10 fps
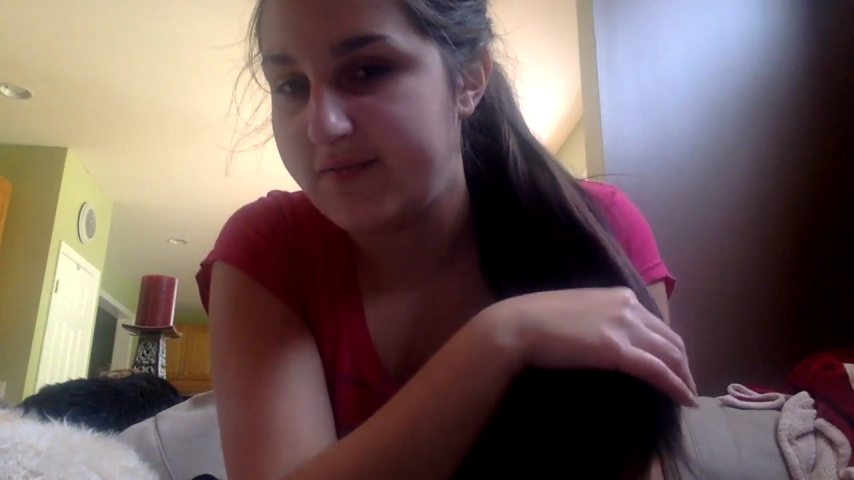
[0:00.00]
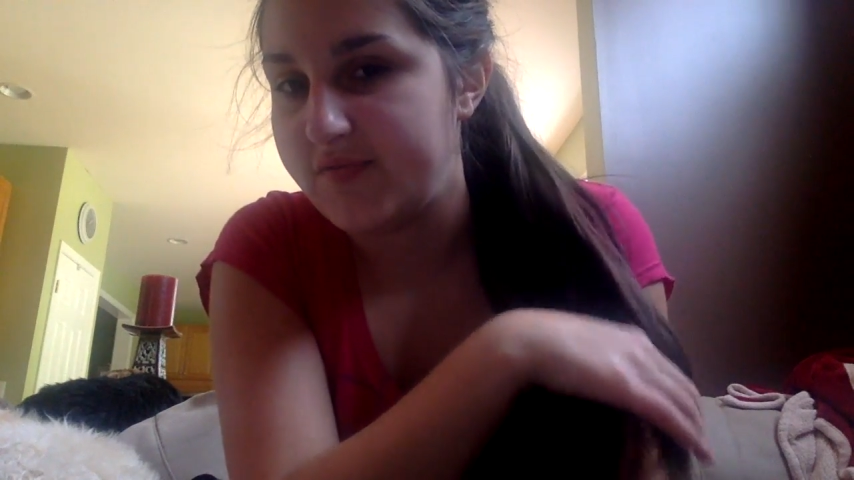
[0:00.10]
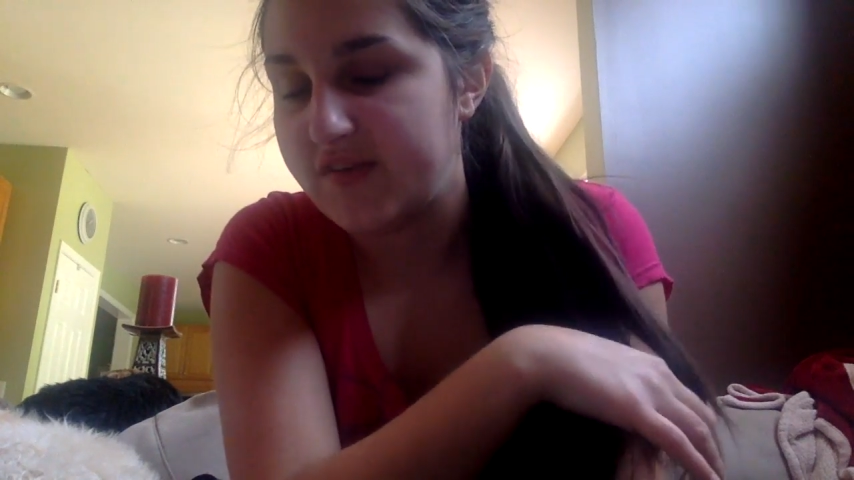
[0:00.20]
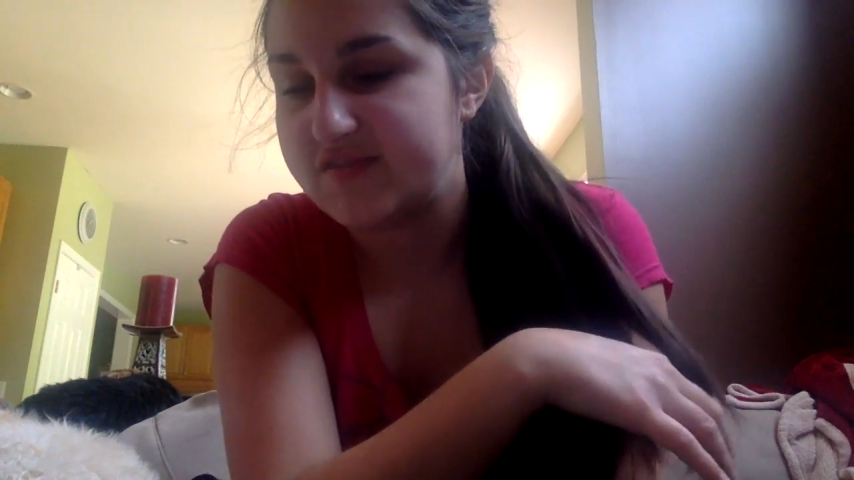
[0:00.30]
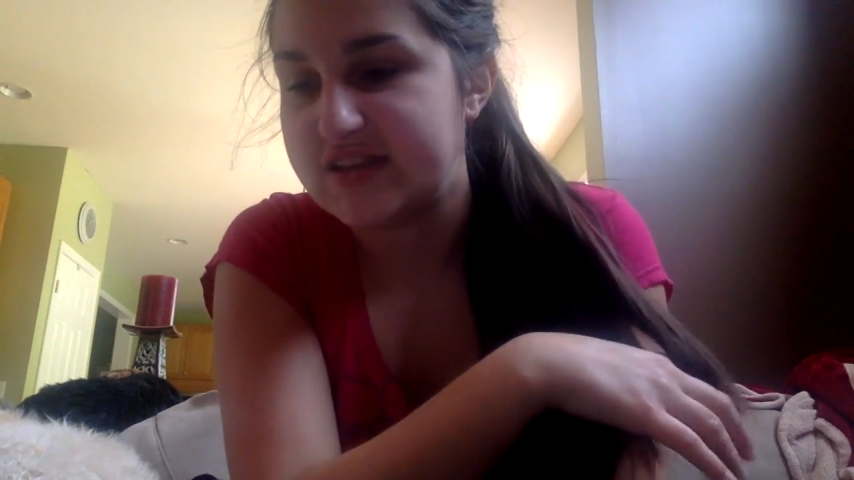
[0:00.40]

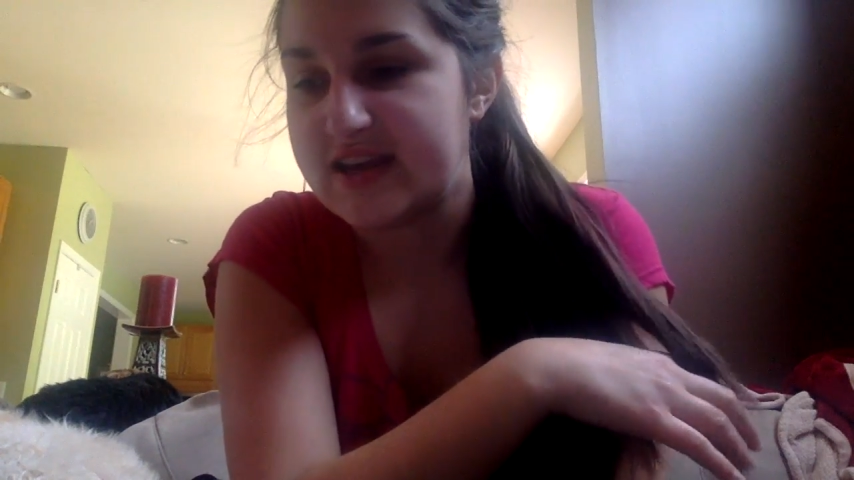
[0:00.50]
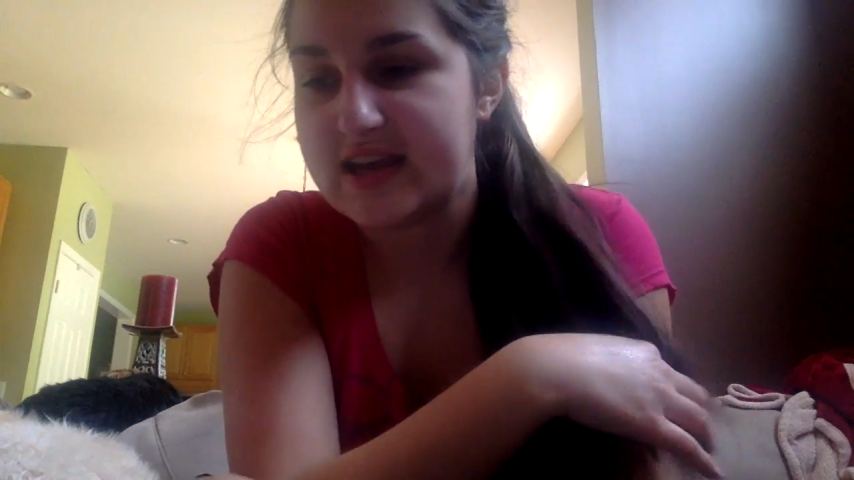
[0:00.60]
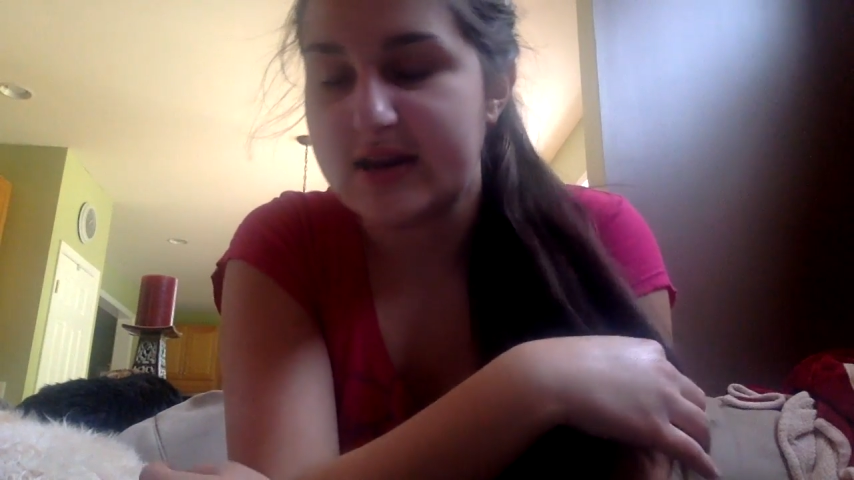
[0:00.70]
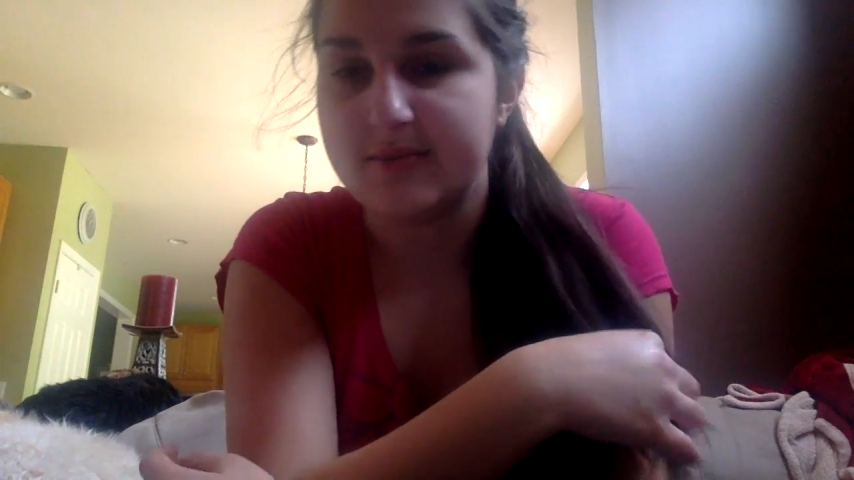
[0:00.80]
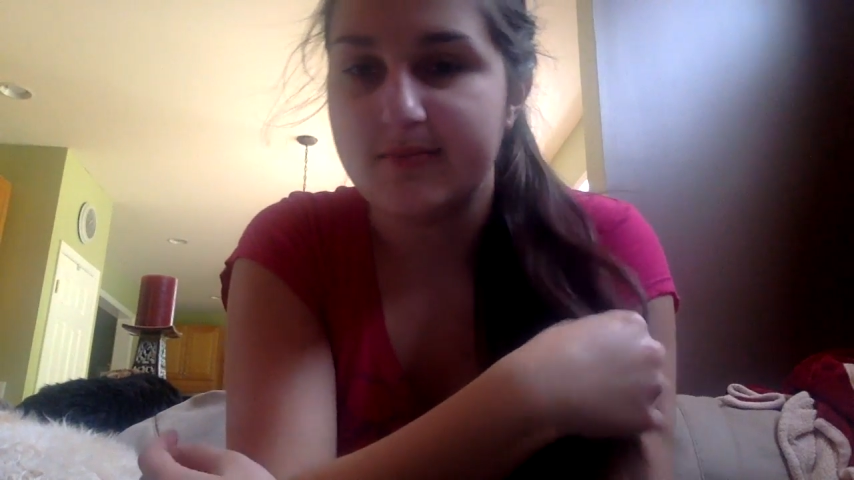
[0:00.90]

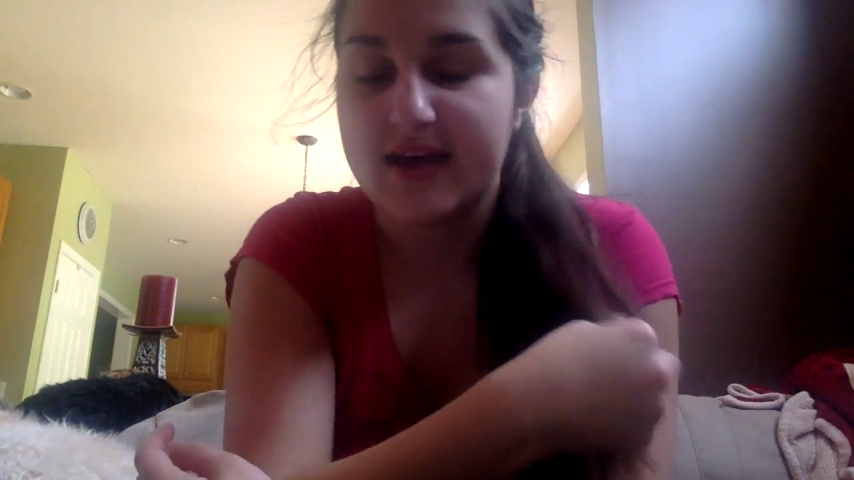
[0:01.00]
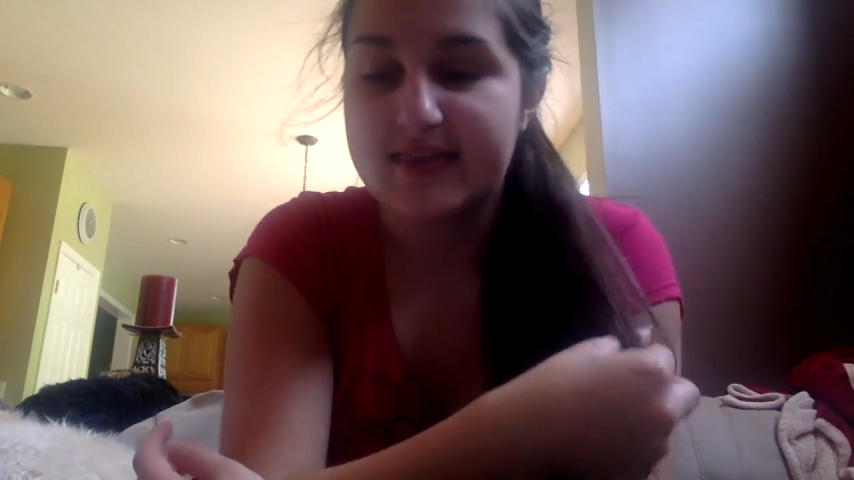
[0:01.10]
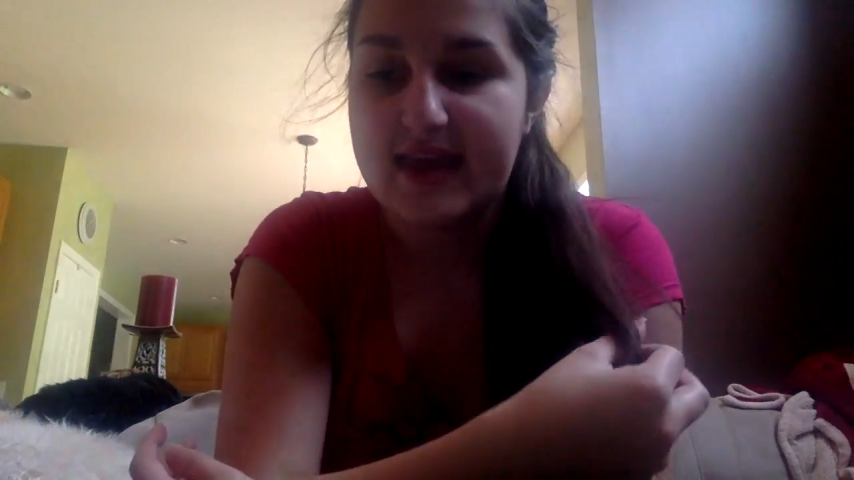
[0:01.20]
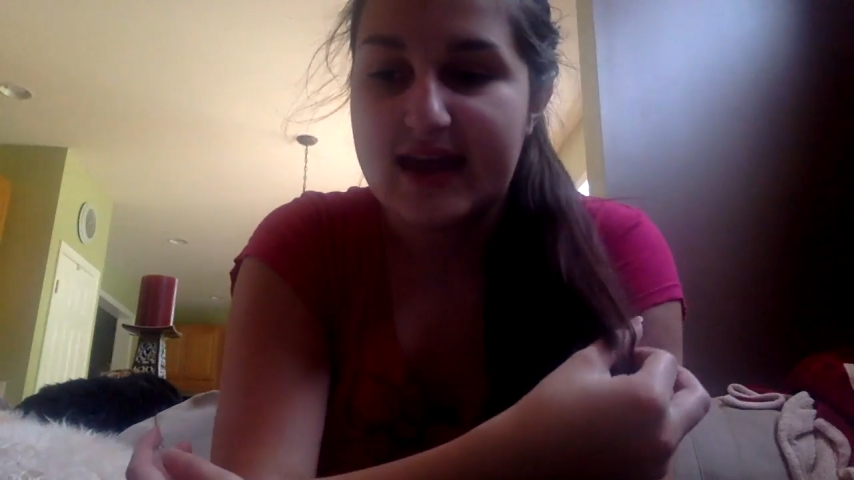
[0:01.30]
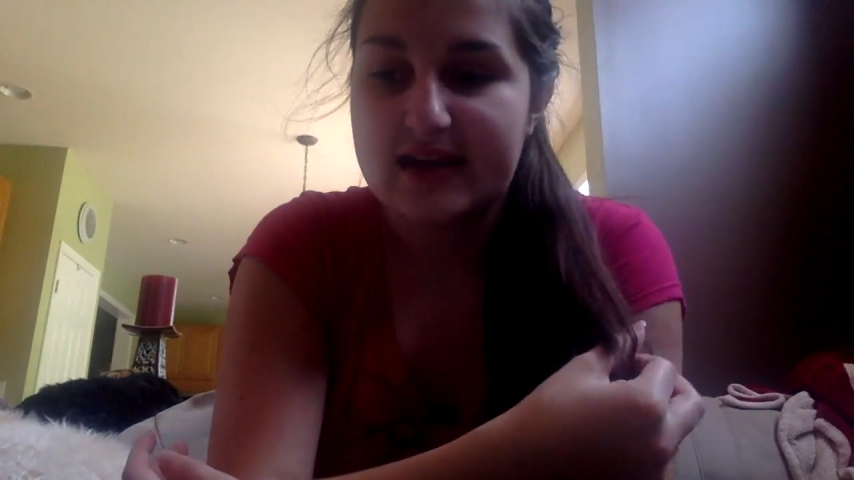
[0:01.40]
15 at
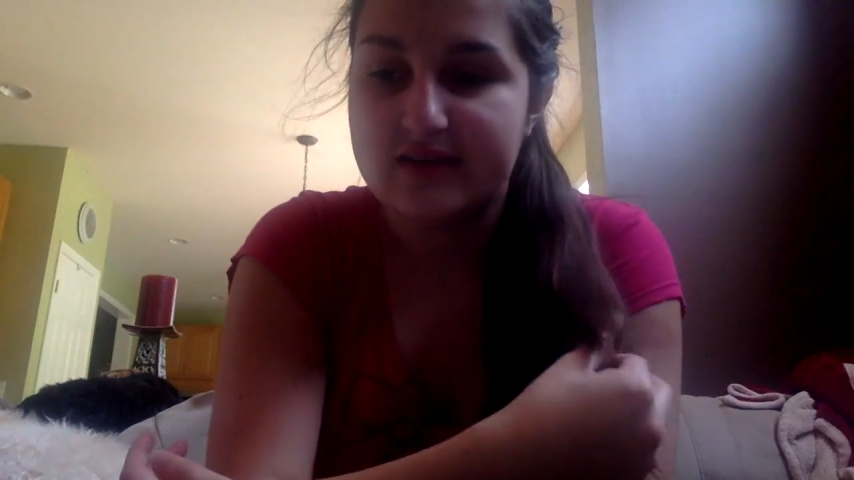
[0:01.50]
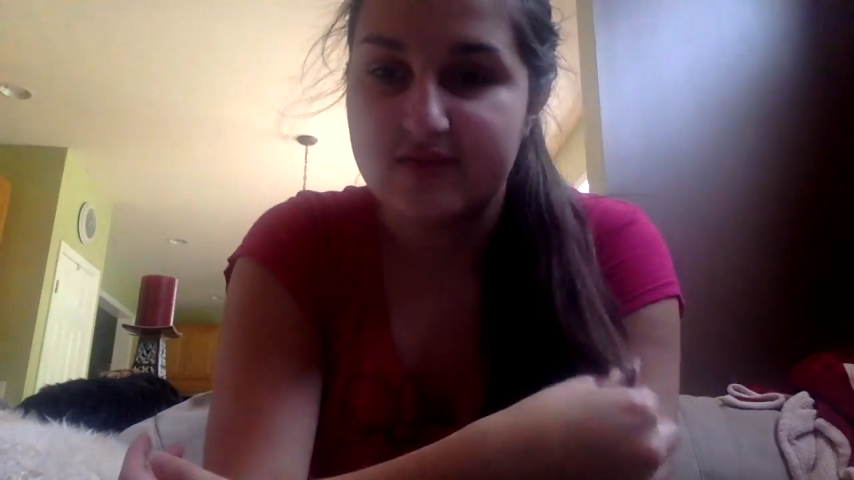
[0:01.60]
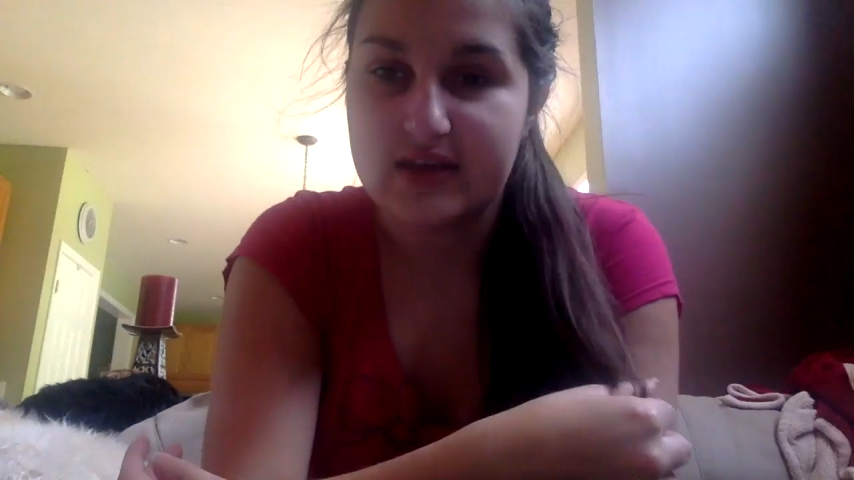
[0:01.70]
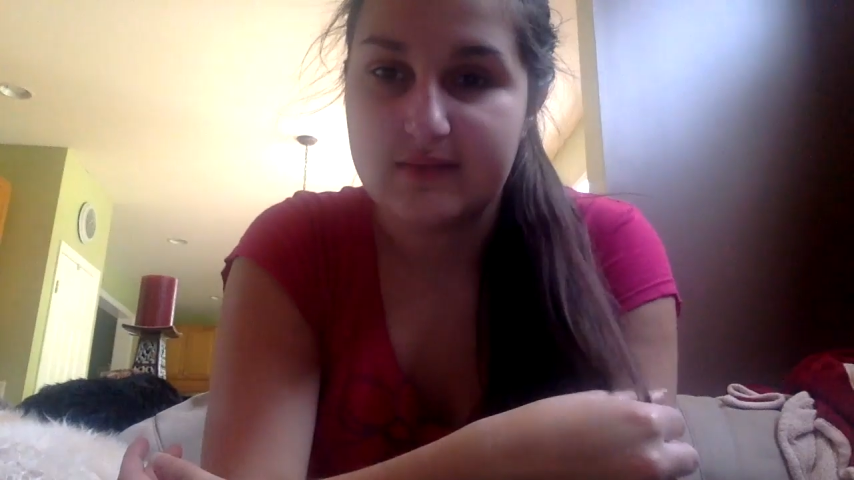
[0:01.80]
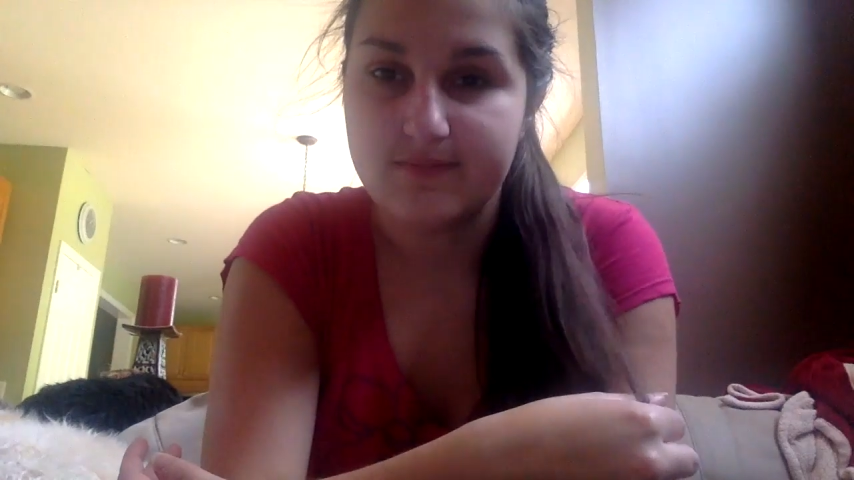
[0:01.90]
the end of
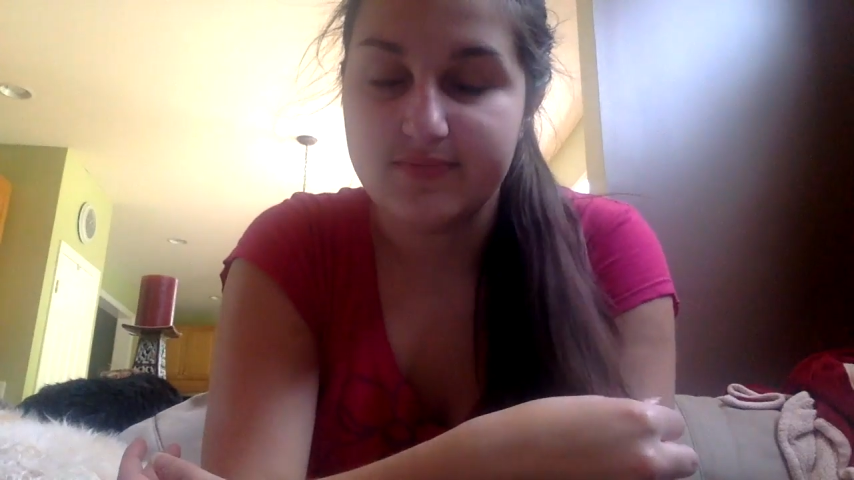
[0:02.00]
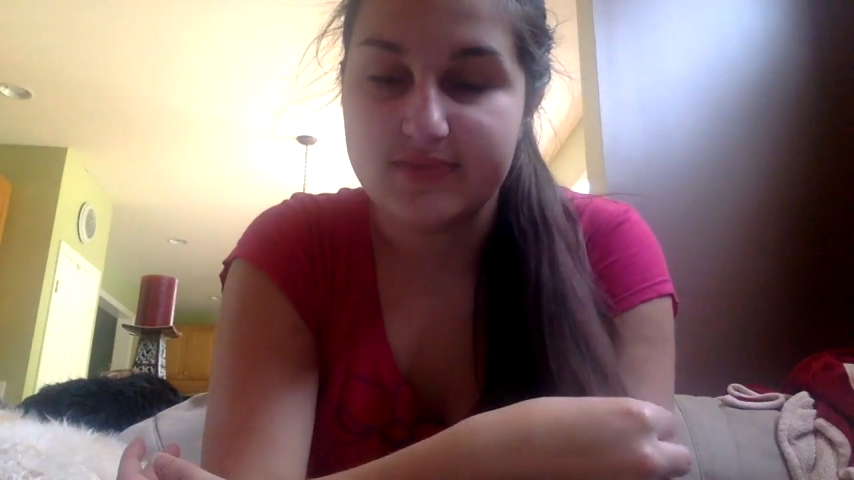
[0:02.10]
the